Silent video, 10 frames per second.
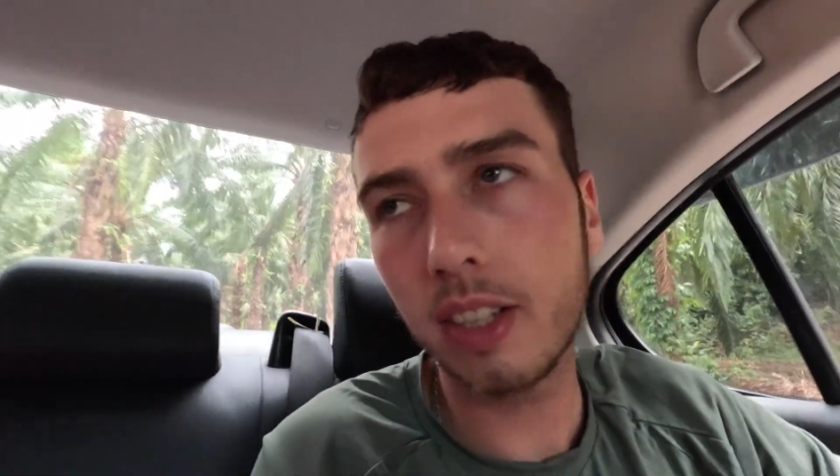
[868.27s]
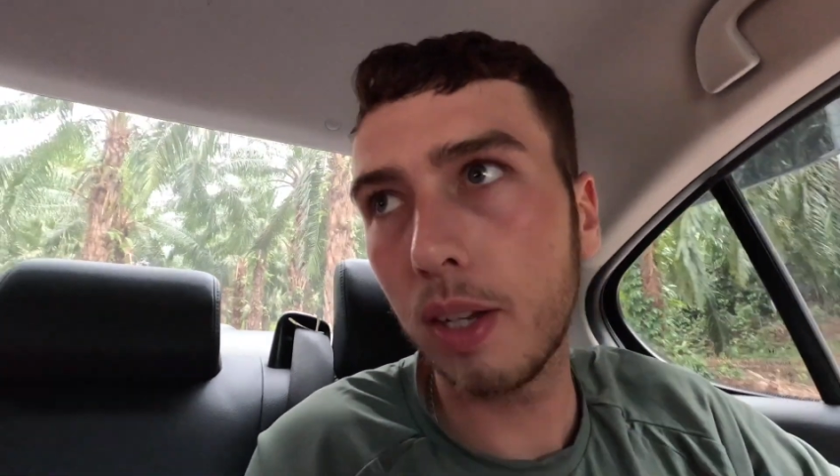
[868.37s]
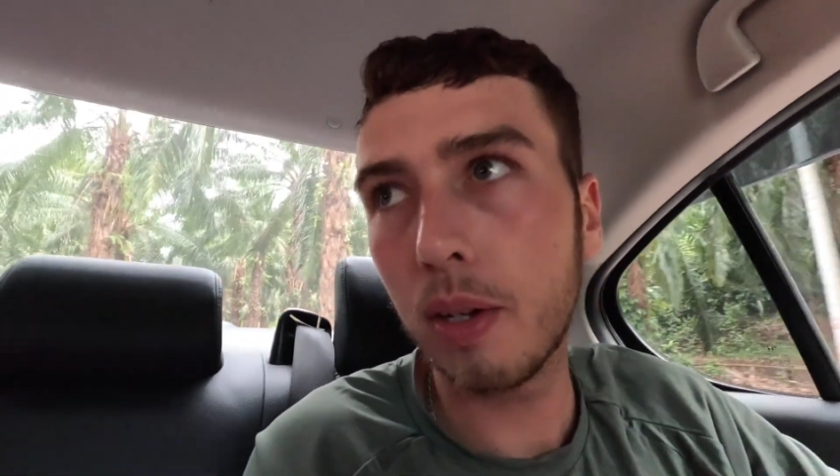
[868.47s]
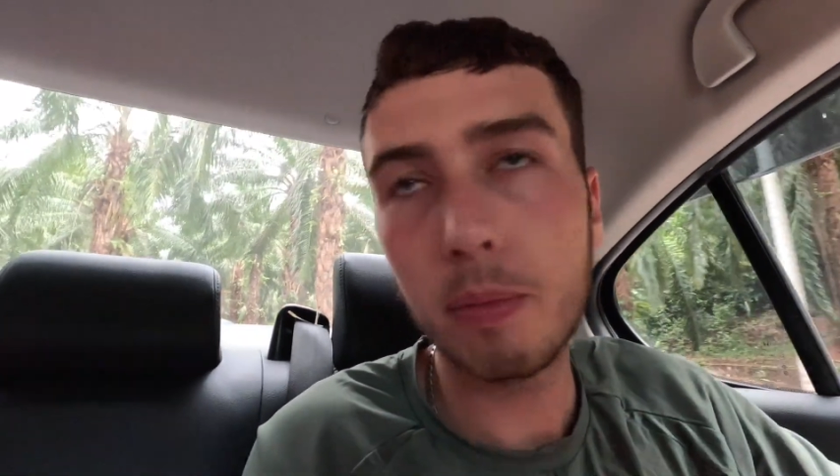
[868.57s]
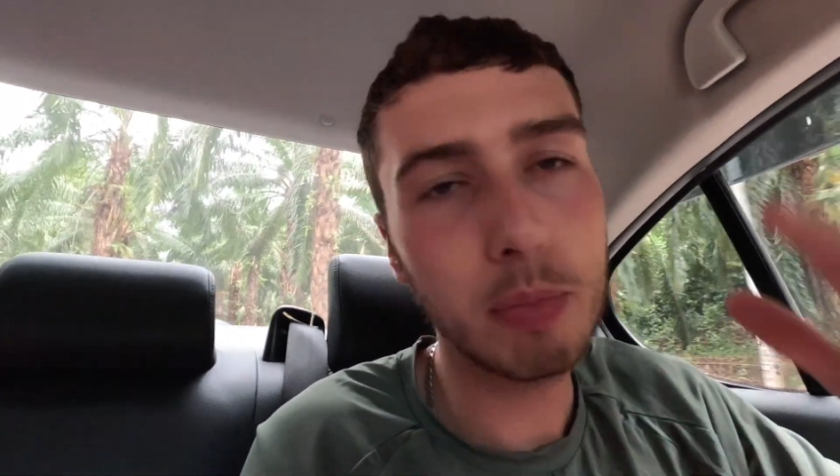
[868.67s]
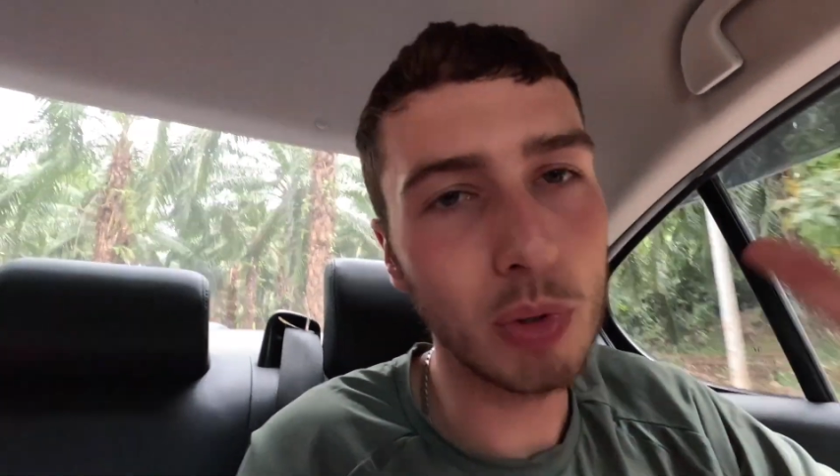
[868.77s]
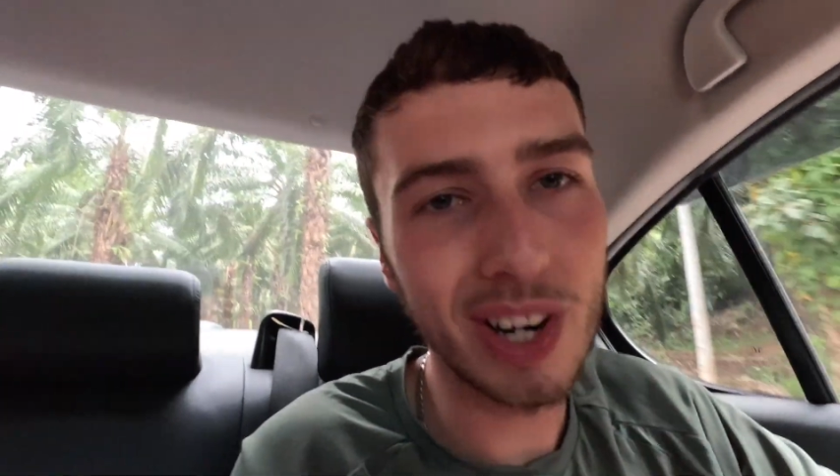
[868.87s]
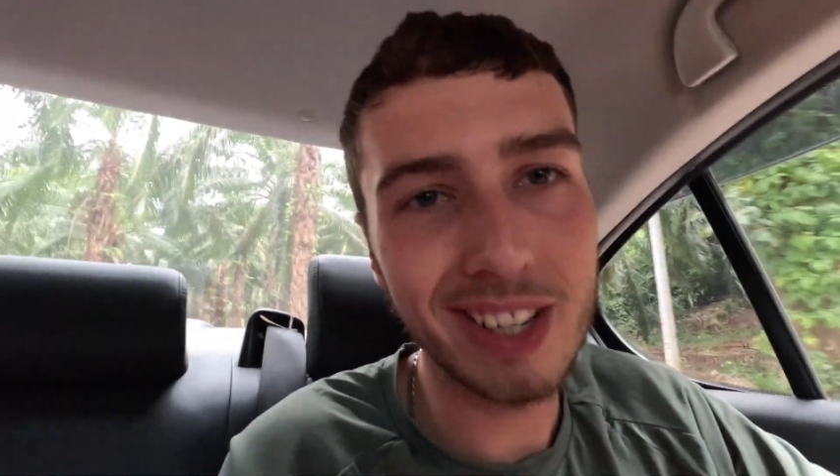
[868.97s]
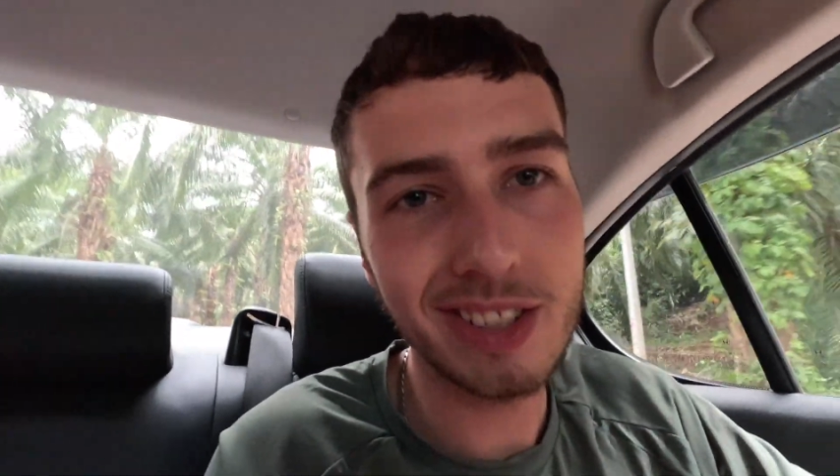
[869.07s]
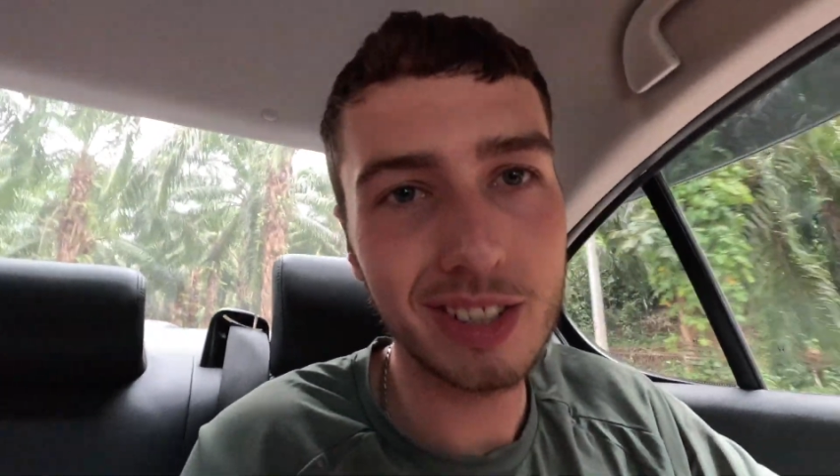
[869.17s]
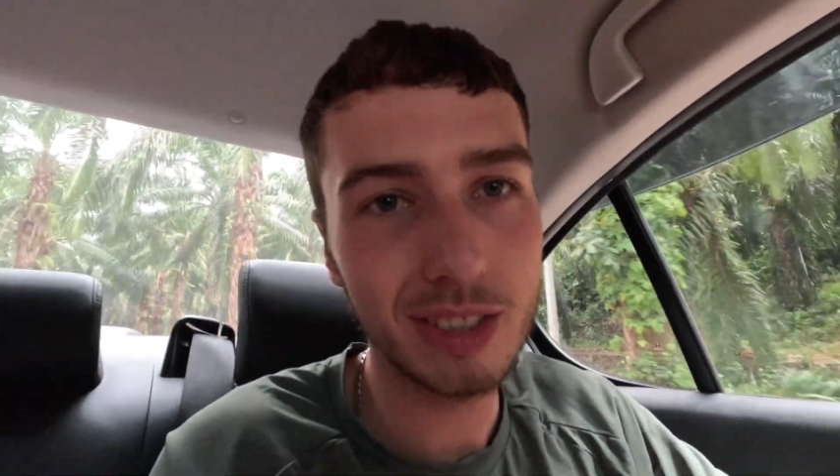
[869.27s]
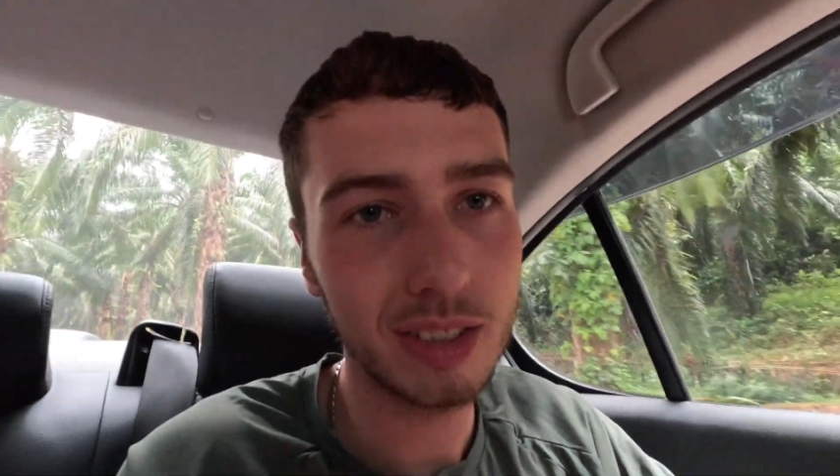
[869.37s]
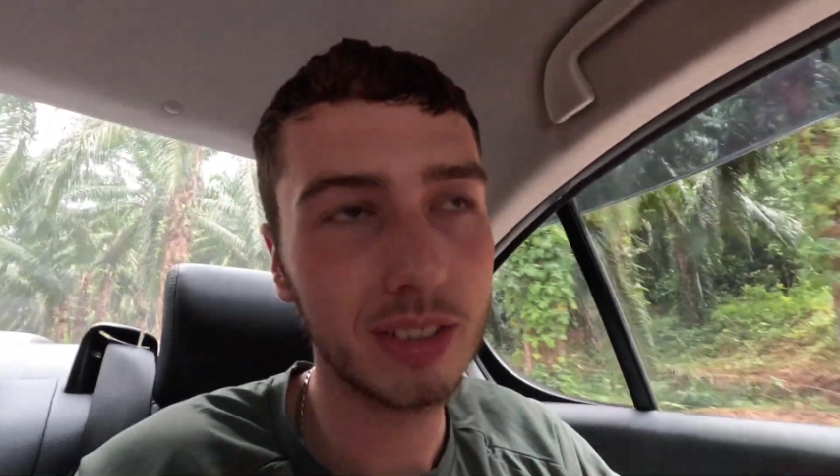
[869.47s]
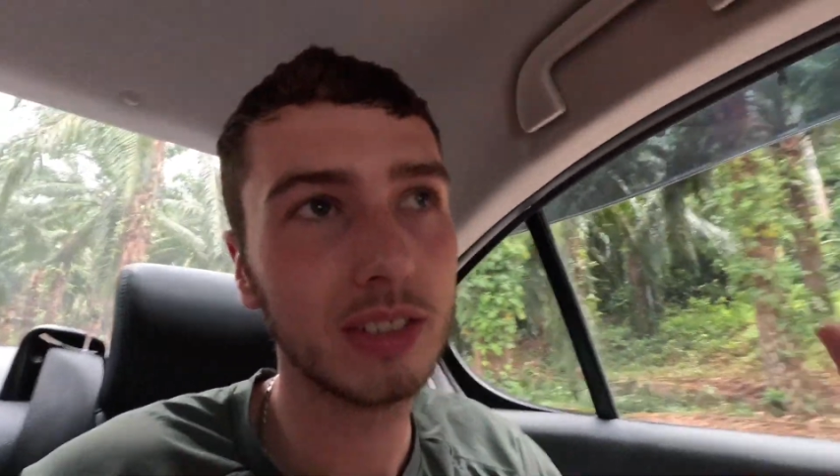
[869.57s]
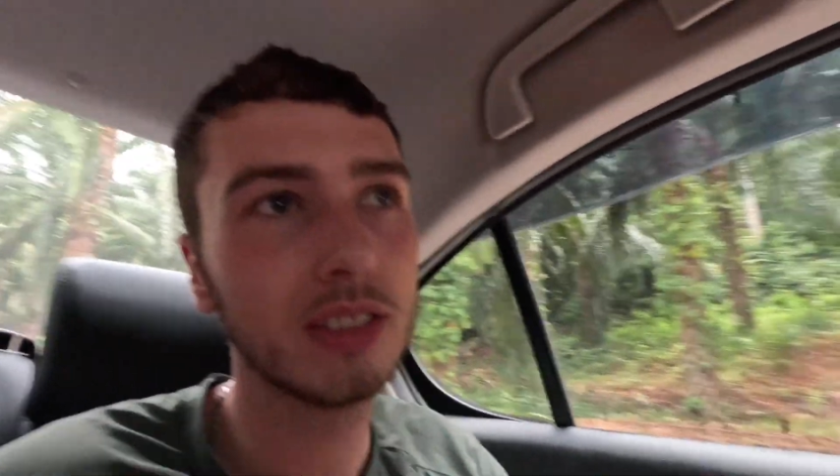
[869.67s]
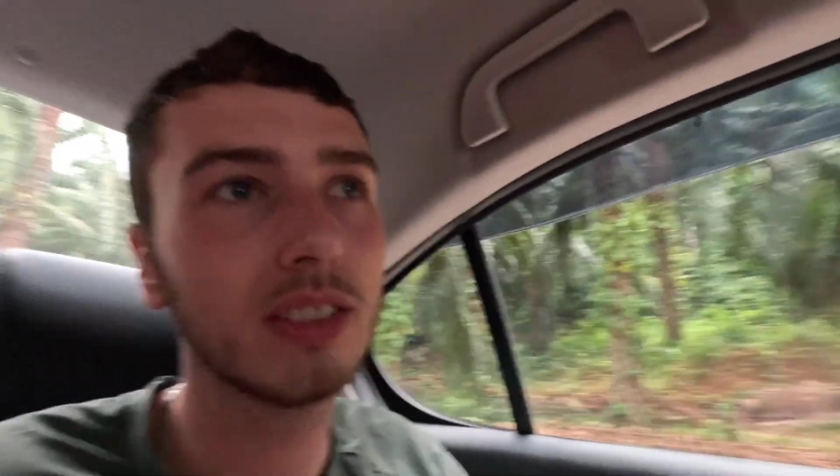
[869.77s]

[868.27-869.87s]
a bridge. It's called